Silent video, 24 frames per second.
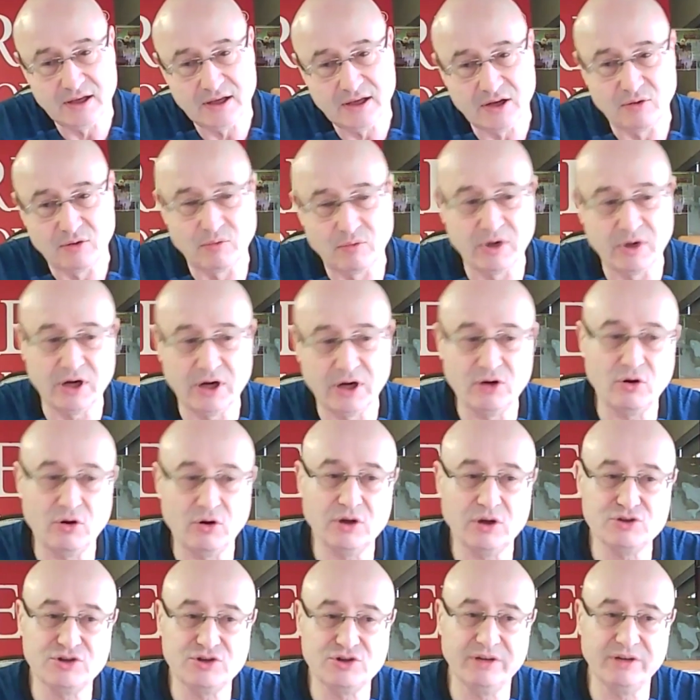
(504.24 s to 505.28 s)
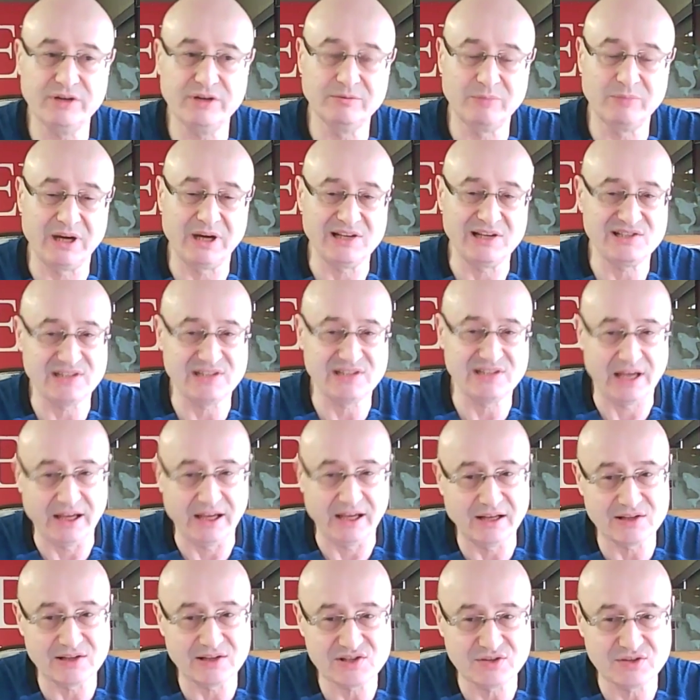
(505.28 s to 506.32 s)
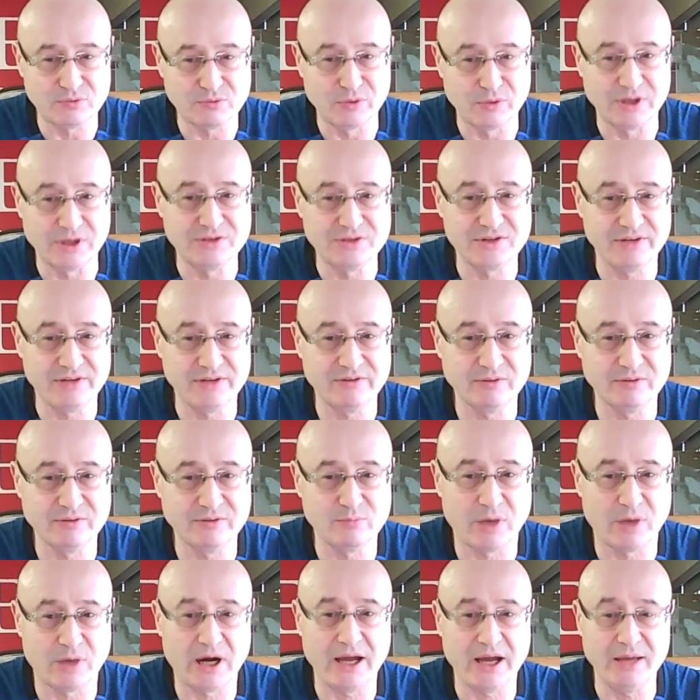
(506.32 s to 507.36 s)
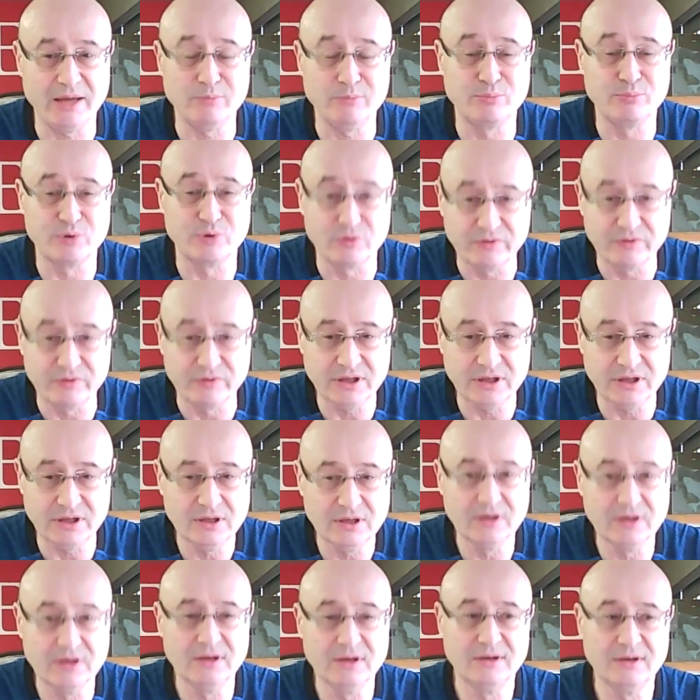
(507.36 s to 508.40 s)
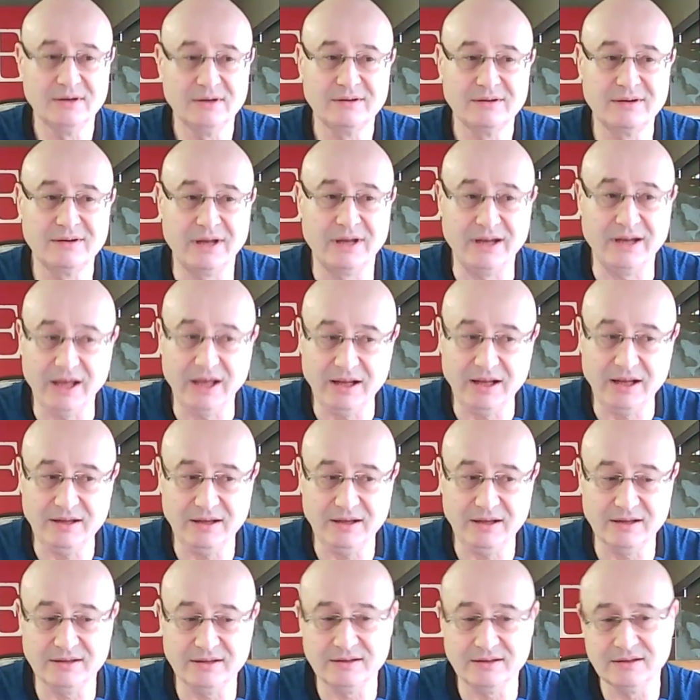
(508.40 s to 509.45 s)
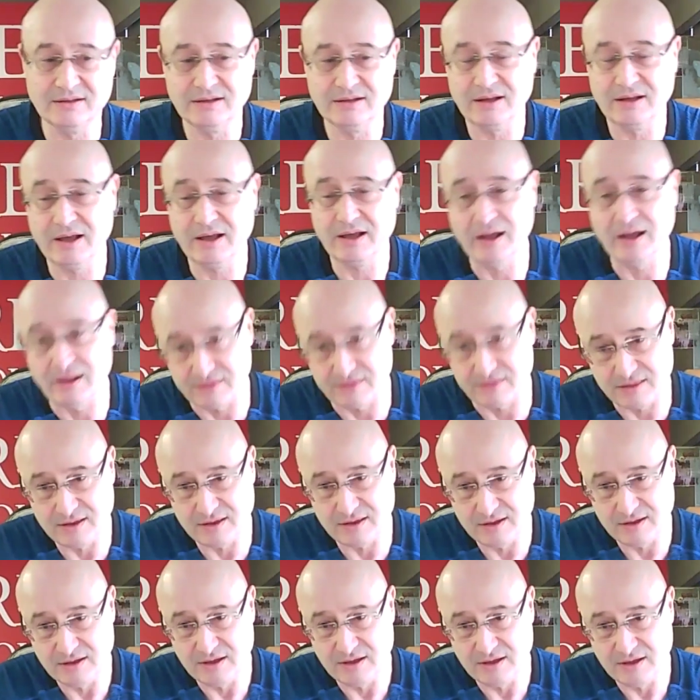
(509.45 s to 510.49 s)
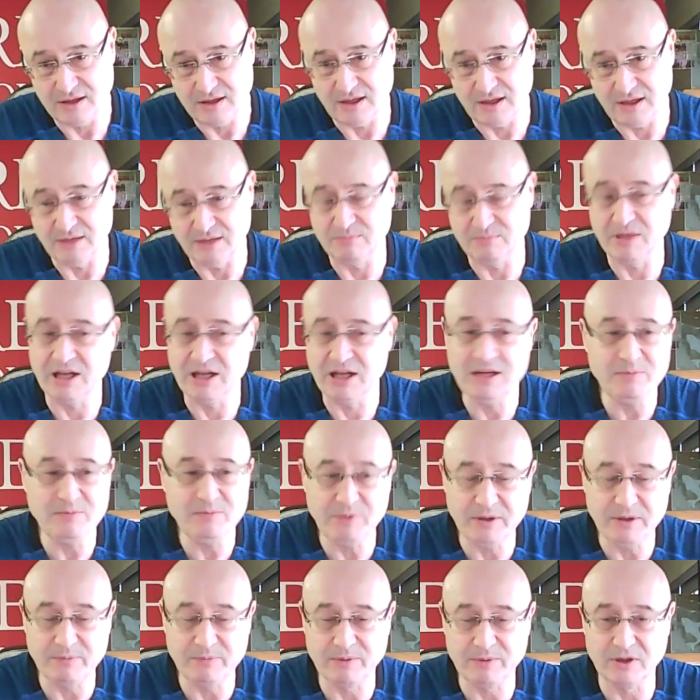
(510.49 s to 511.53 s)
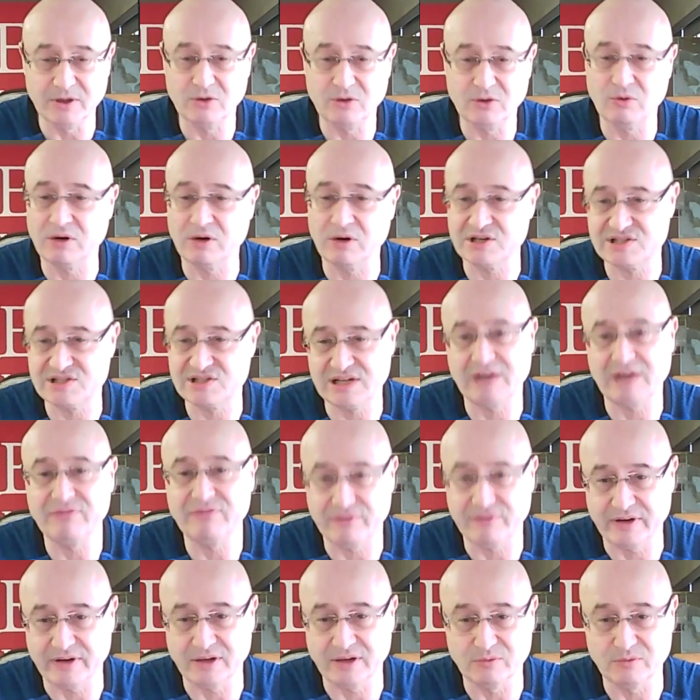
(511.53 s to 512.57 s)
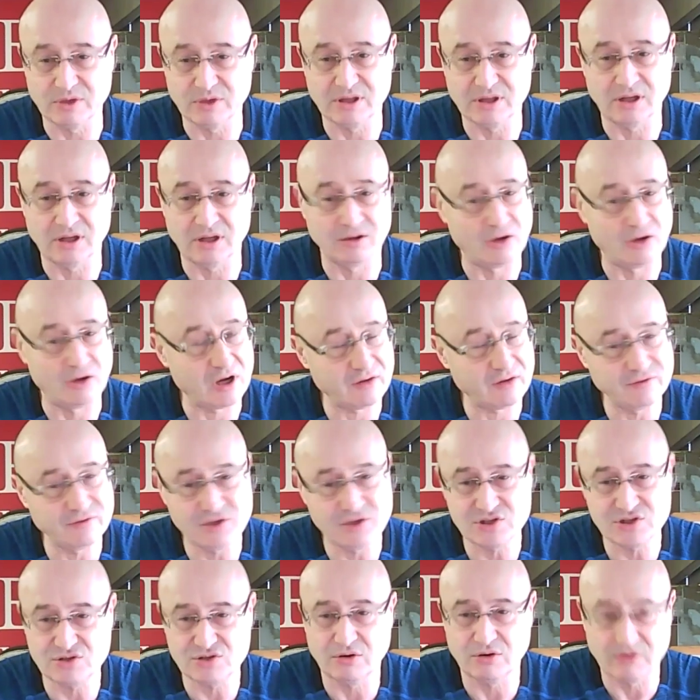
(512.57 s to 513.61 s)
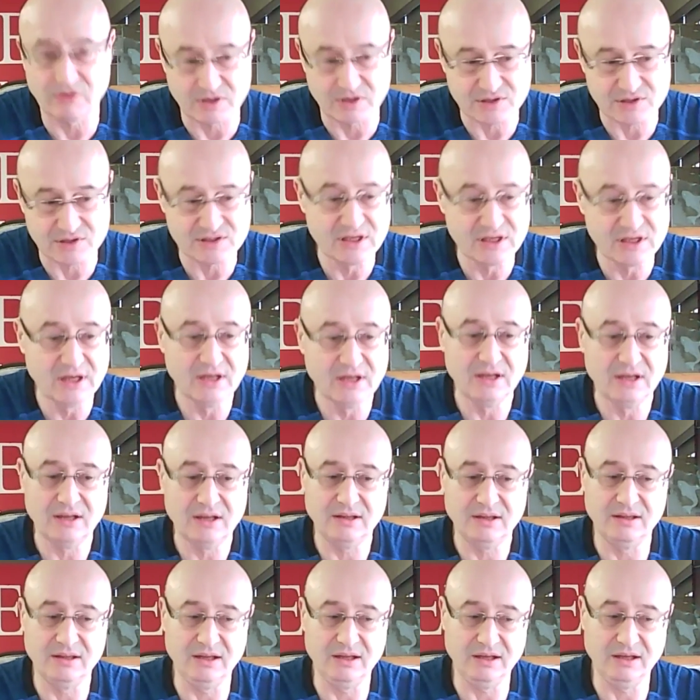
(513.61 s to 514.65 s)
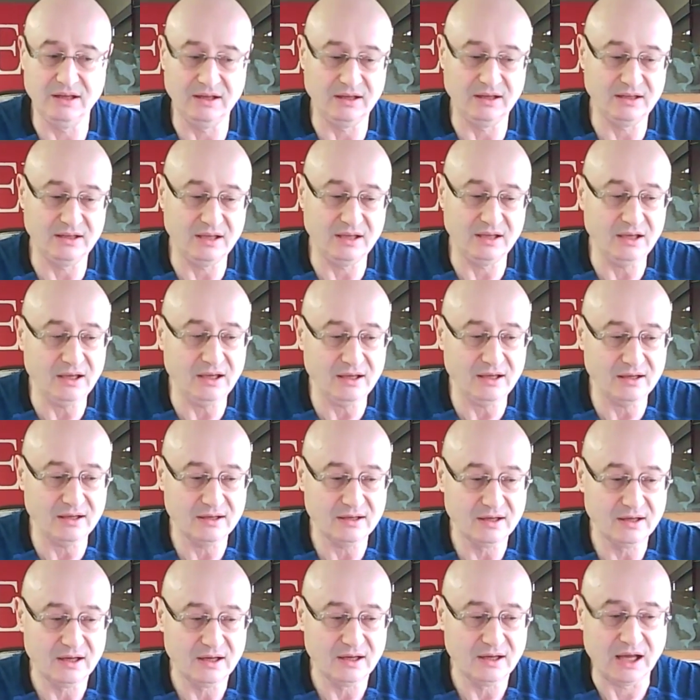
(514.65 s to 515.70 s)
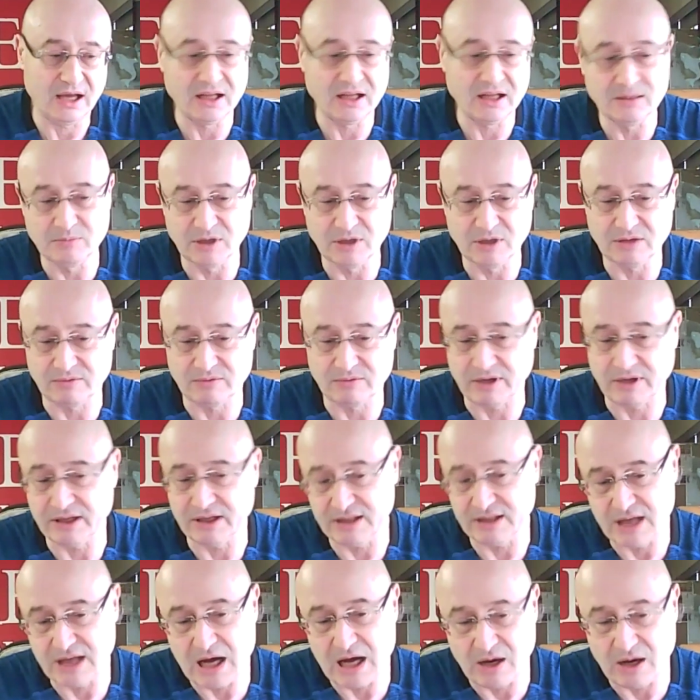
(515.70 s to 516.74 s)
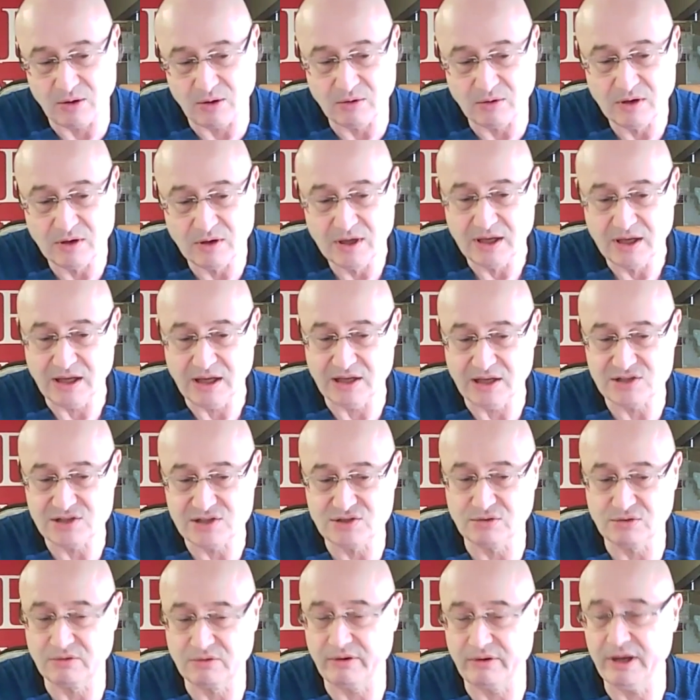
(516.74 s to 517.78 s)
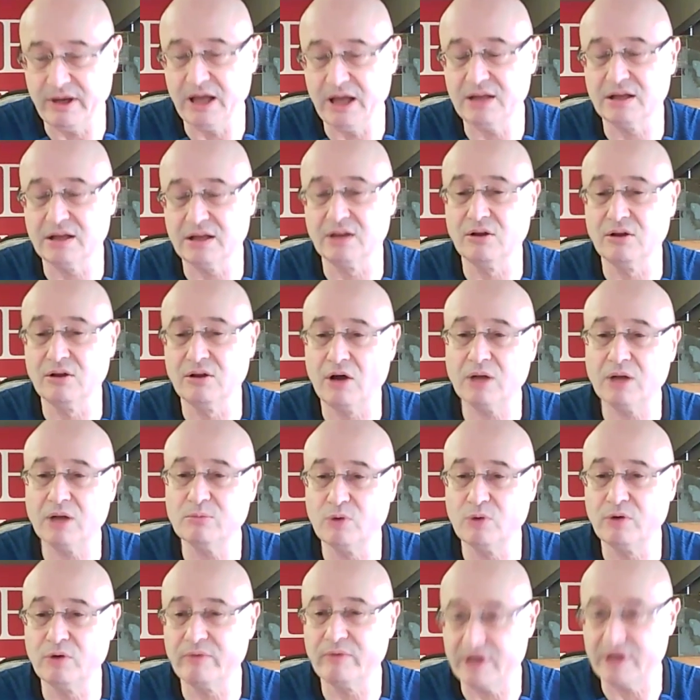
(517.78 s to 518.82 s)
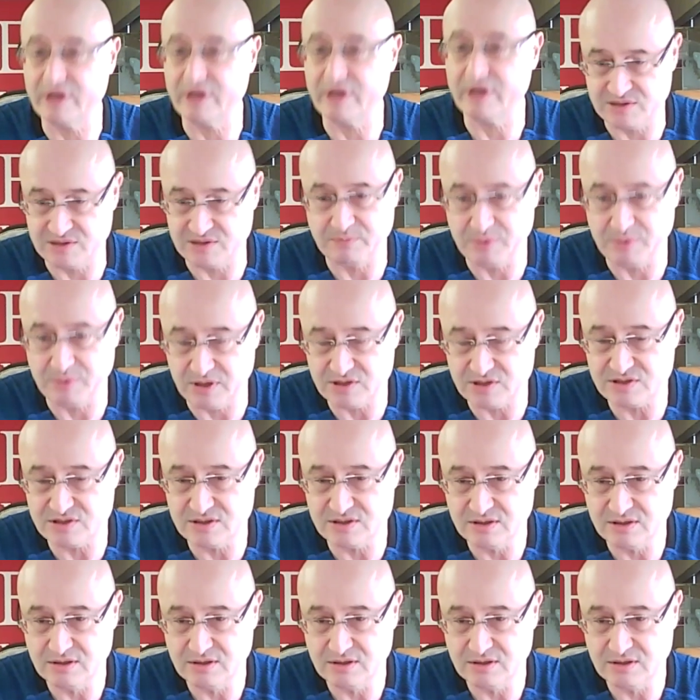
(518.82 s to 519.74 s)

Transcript: We're not driven yeah. by sales. We're driven by improving Canadian health. In many people who are suffering with a lot of disorders, the key element right now is to create a lot more recipes,